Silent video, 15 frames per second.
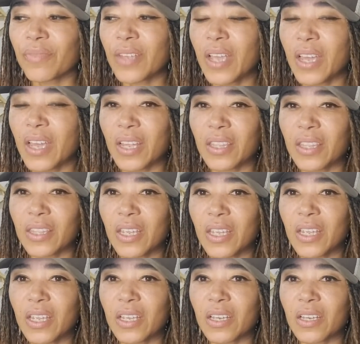And I
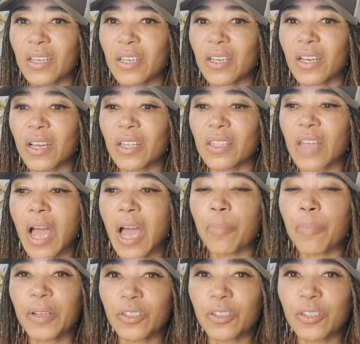think that
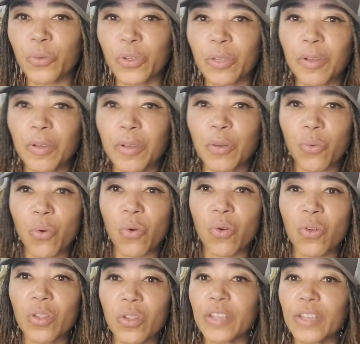plays a really big
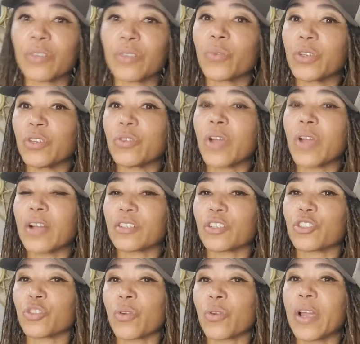role. And when you guys are
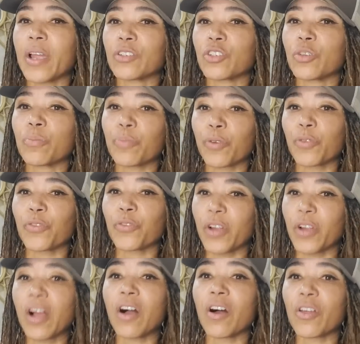trying to improve your
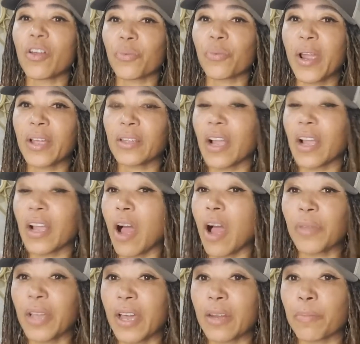health, right? Like I'm
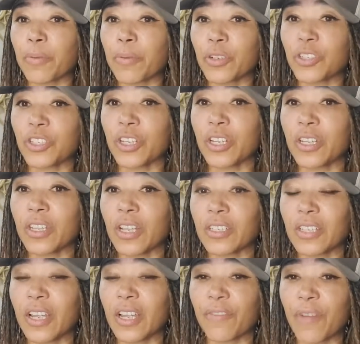the kind of person that's
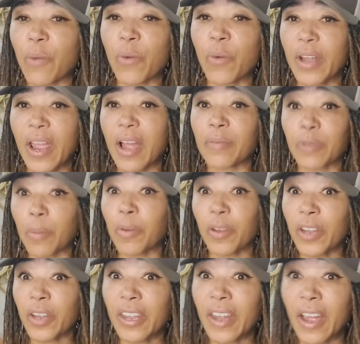like, if I want abs, I'm gonna
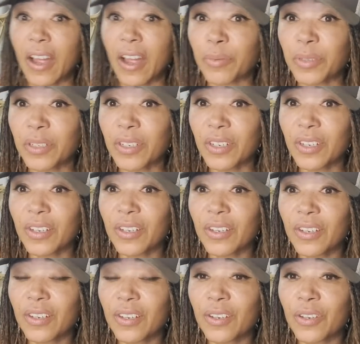get abs.
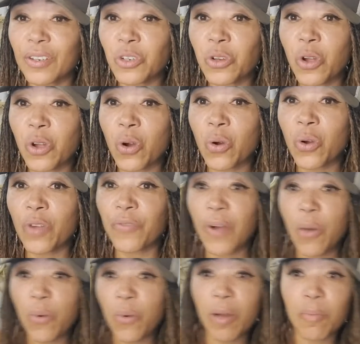You know, if I
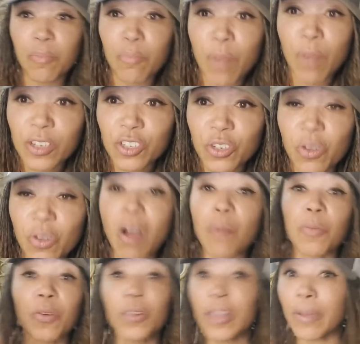want muscle, I'm
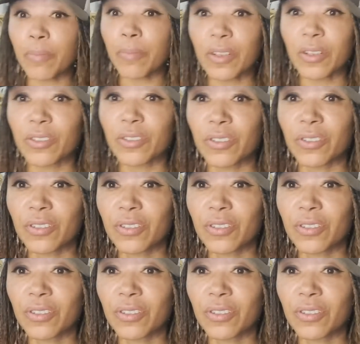gonna get muscle.